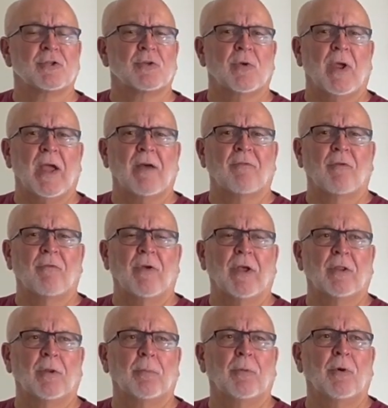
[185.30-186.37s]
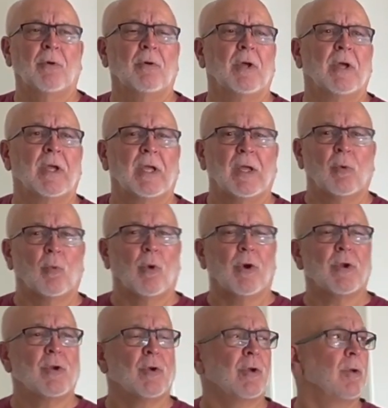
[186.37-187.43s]
you have available, and
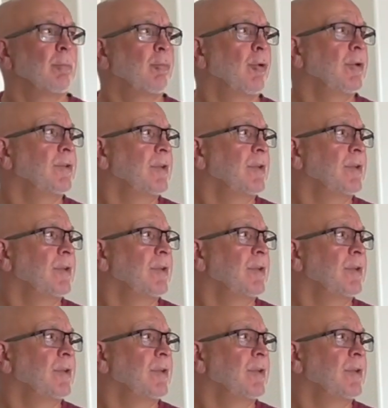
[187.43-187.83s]
where you can put